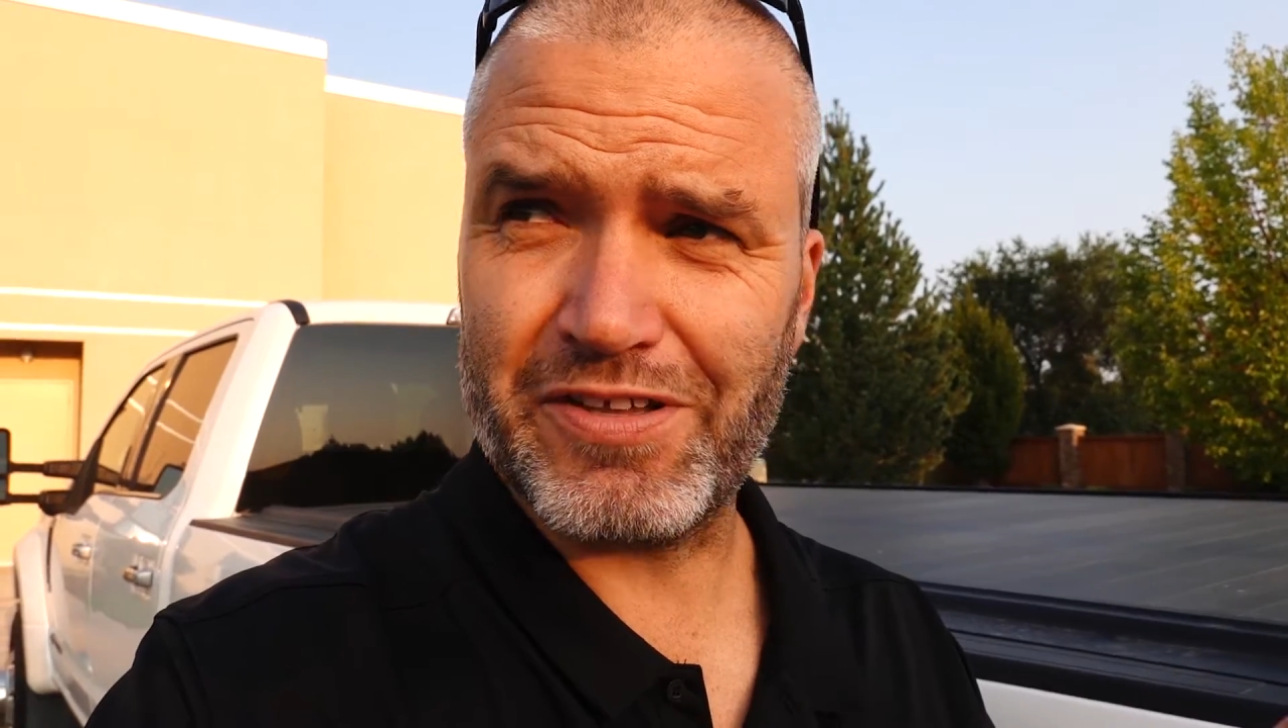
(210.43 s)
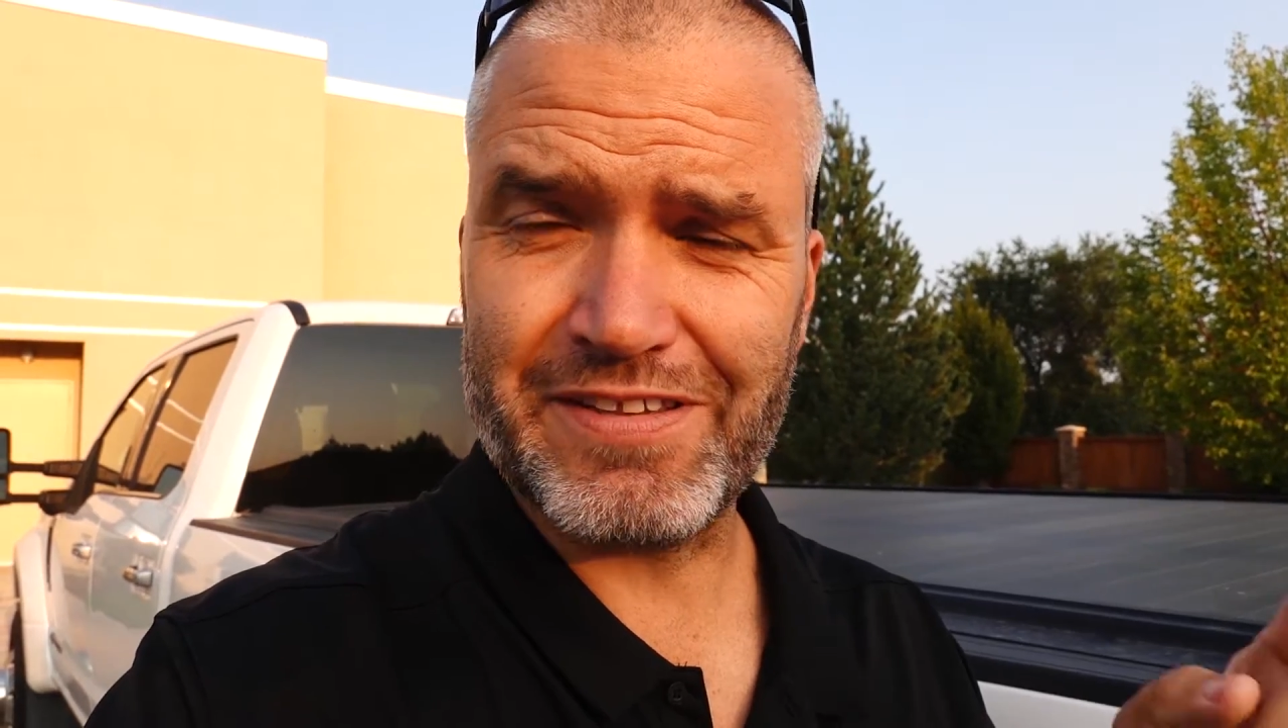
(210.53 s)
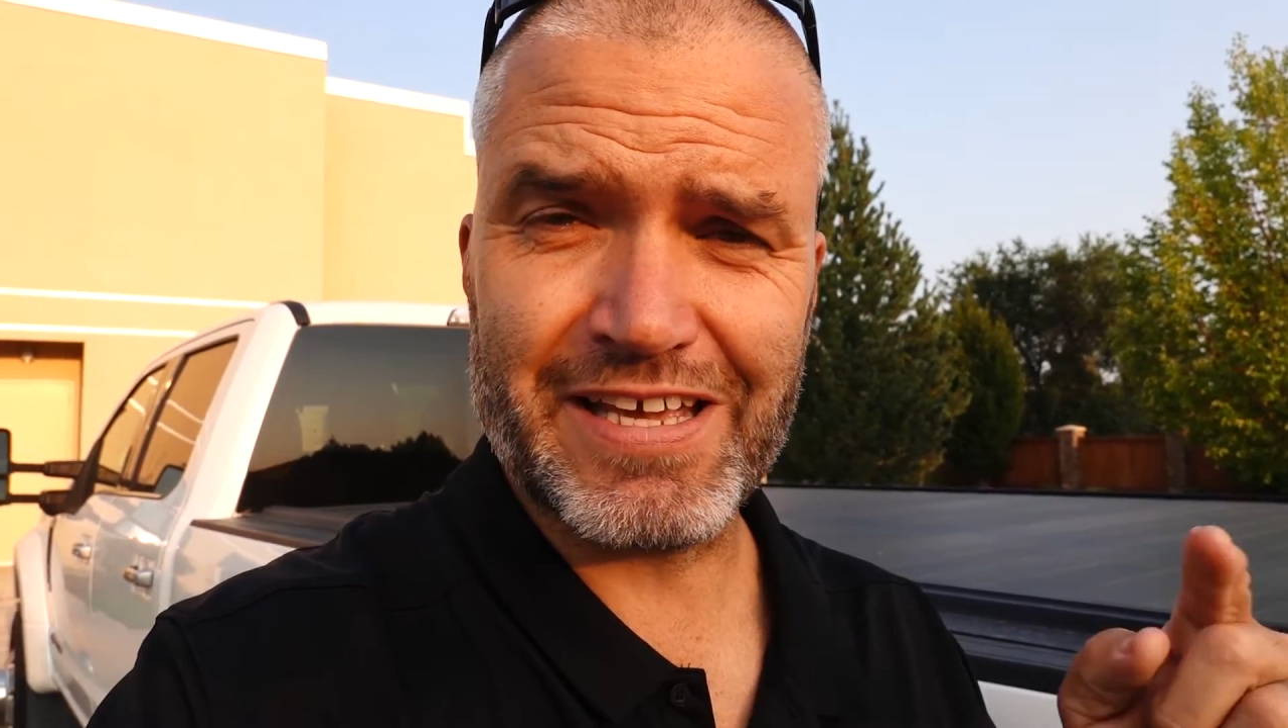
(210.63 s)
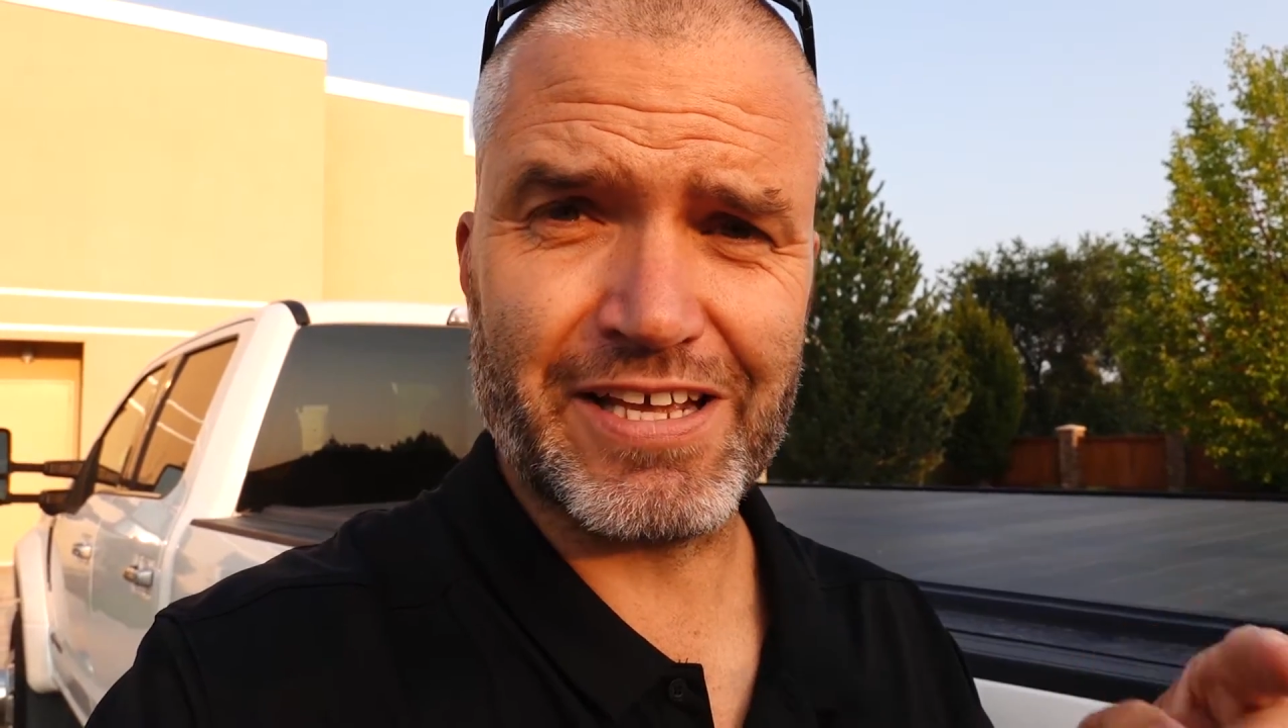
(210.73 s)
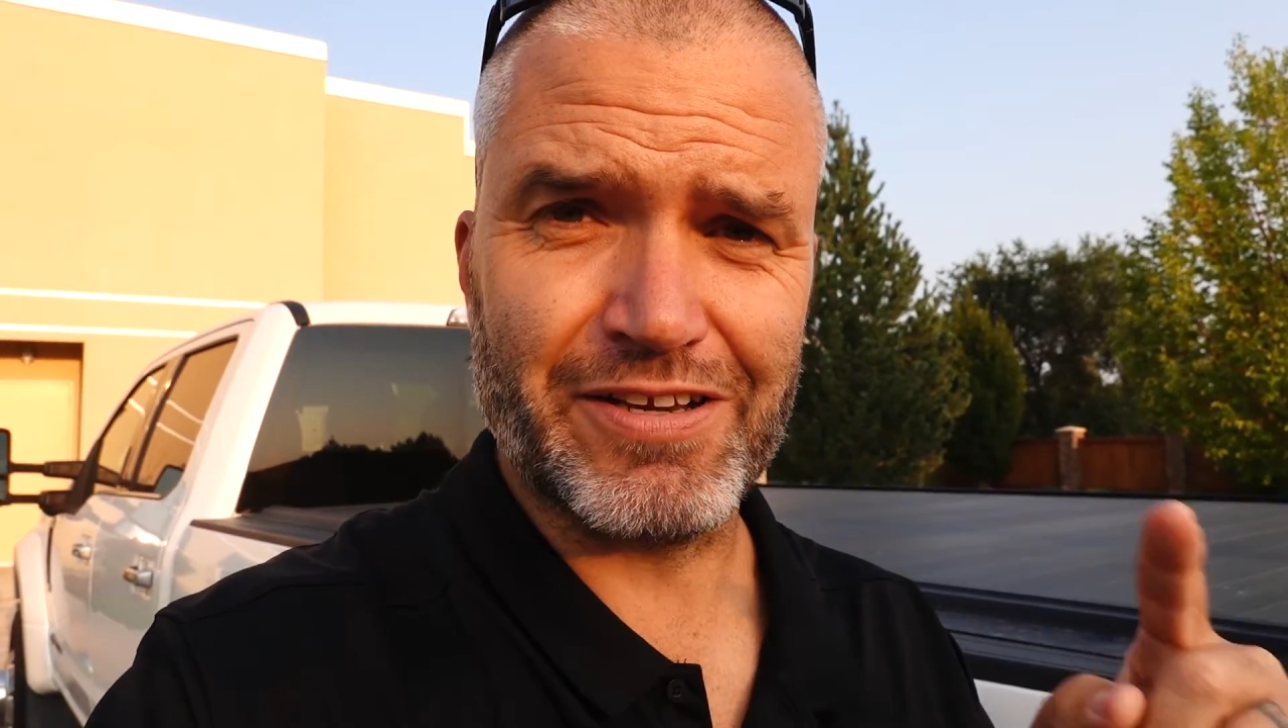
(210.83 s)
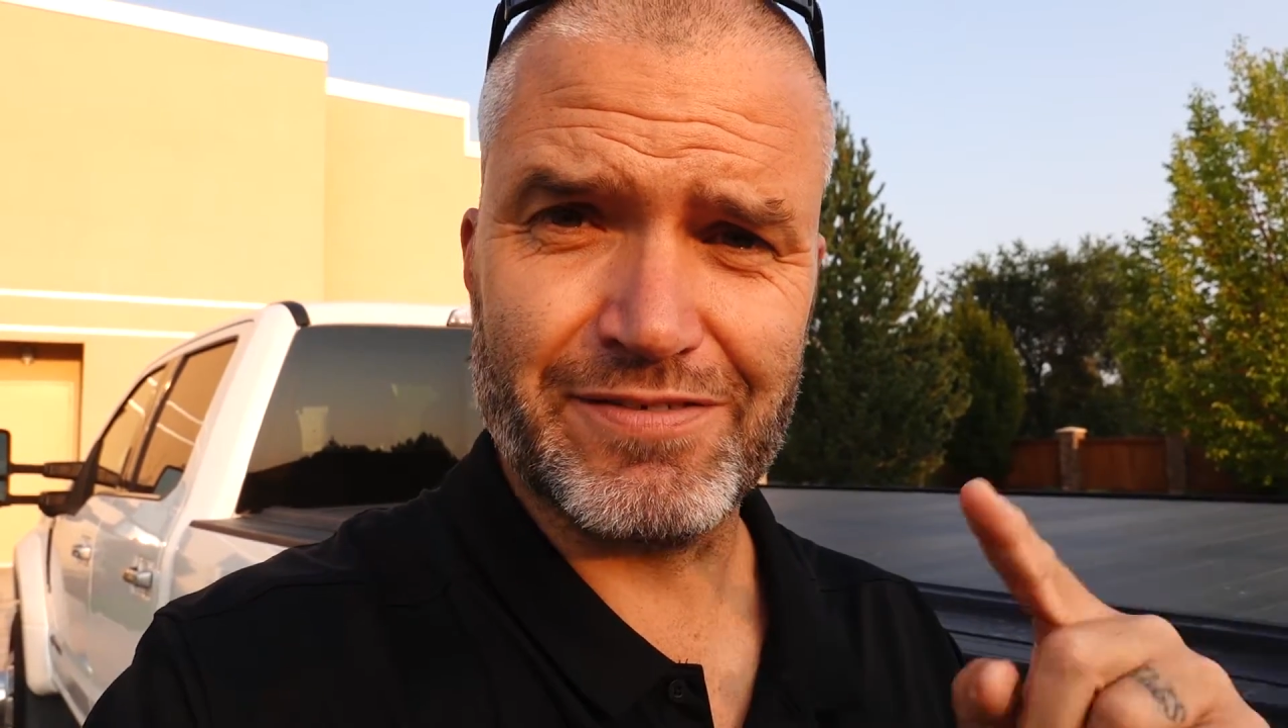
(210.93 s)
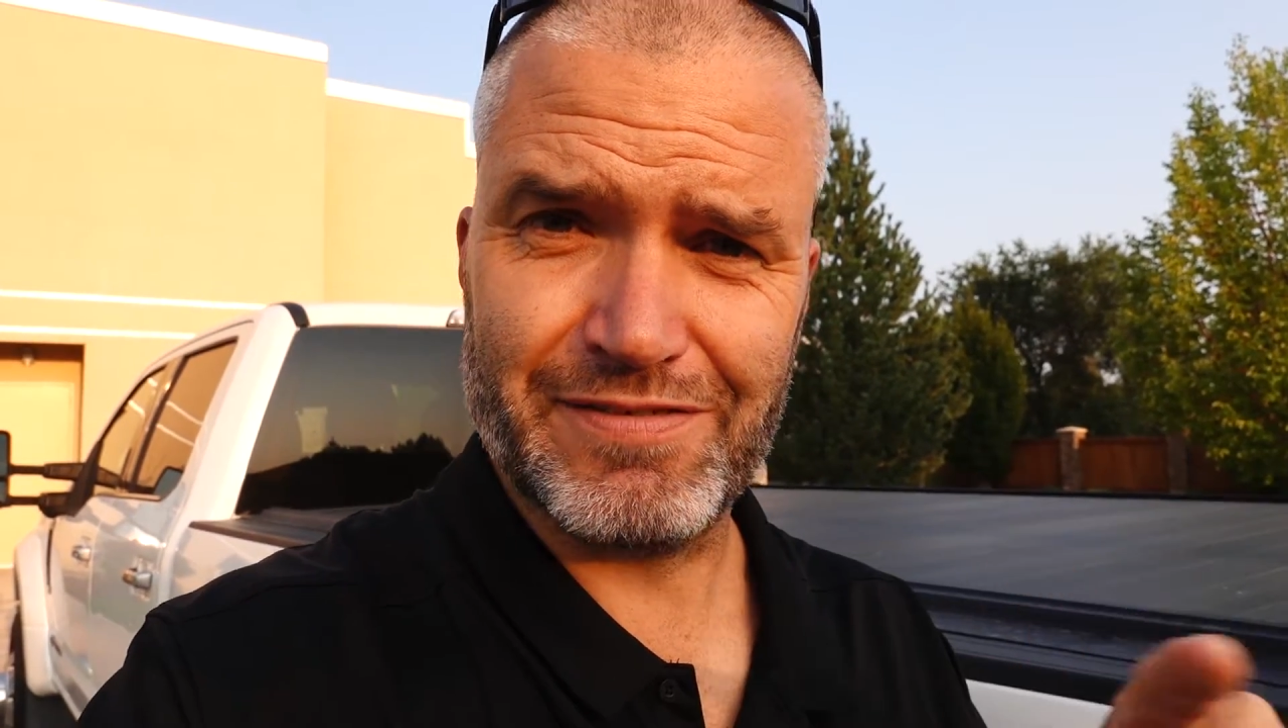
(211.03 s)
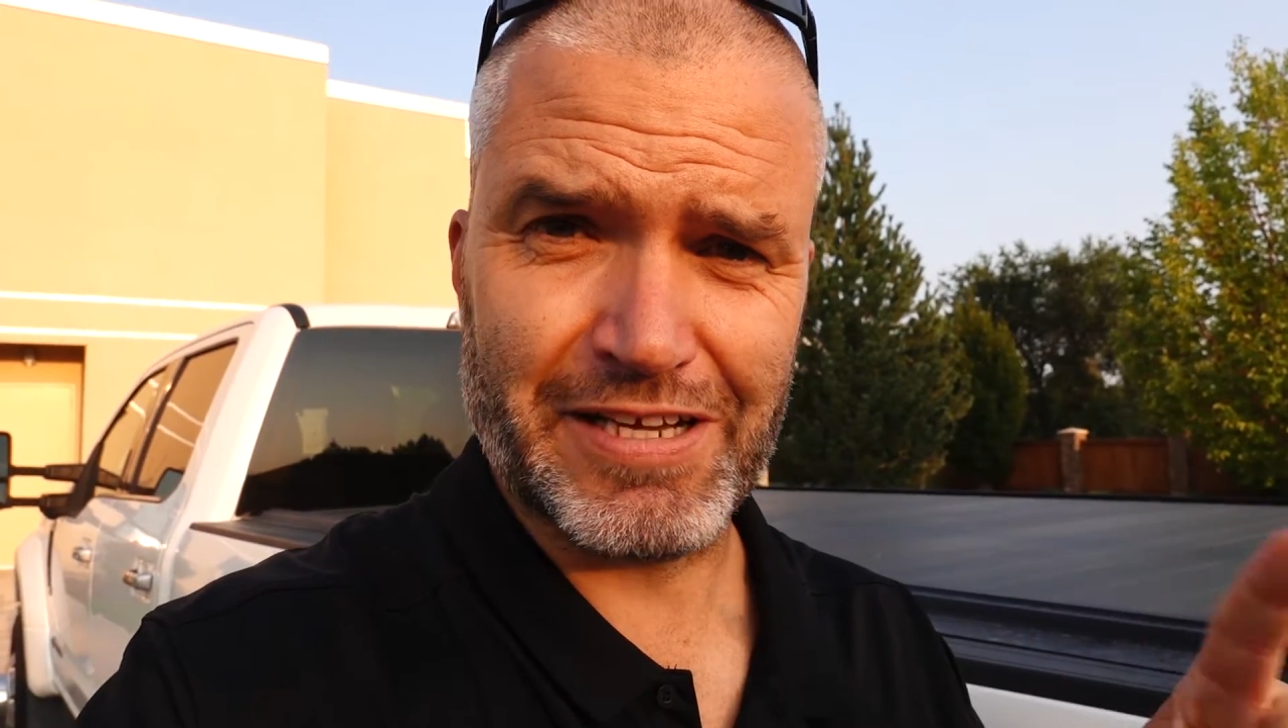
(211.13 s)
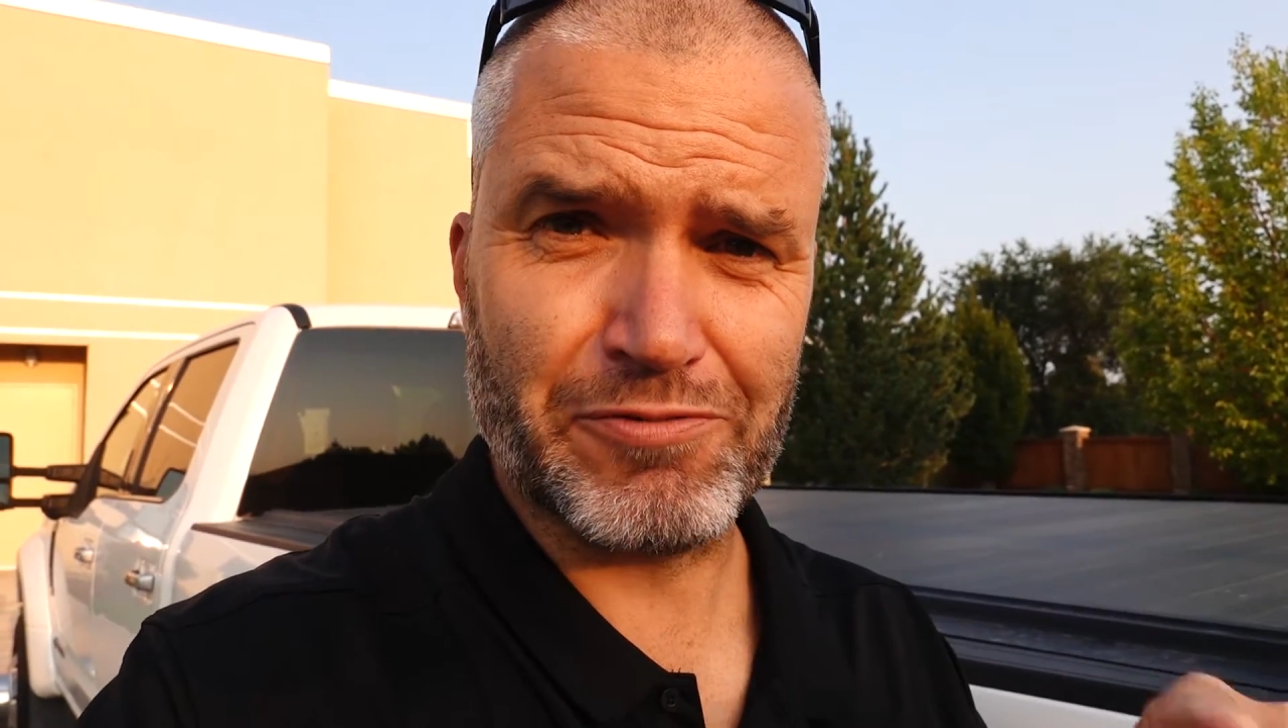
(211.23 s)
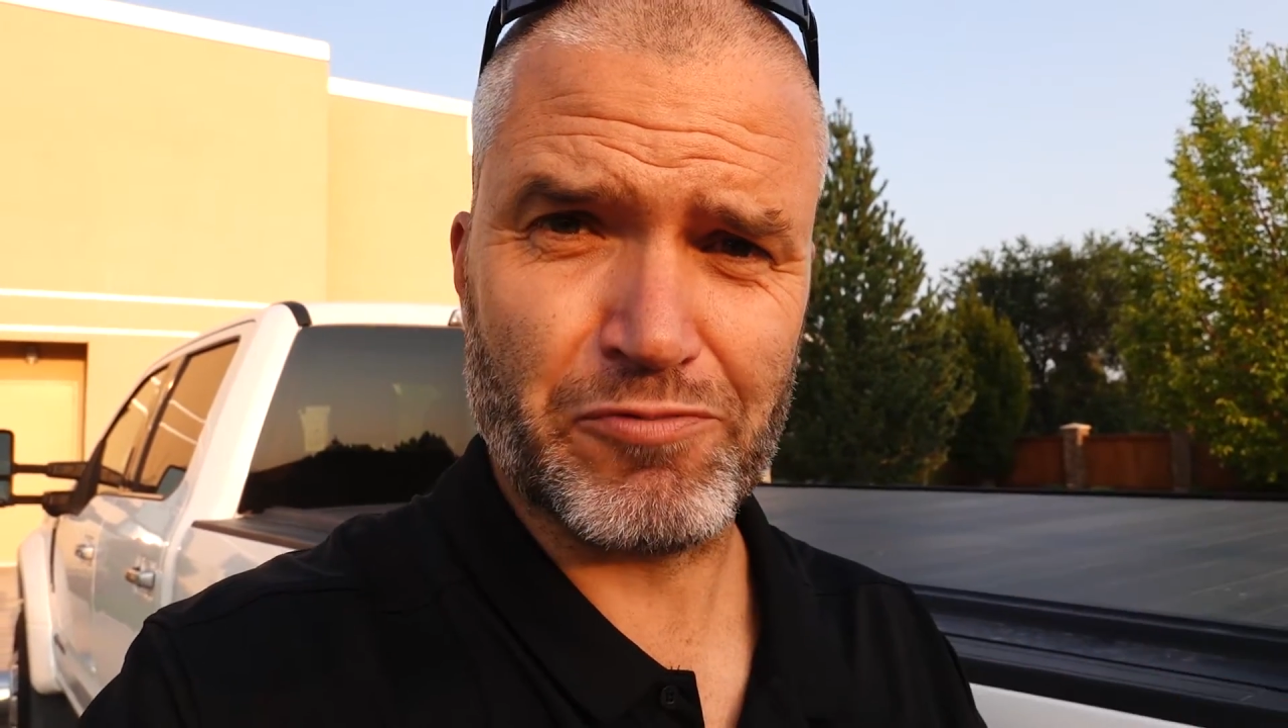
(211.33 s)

that they could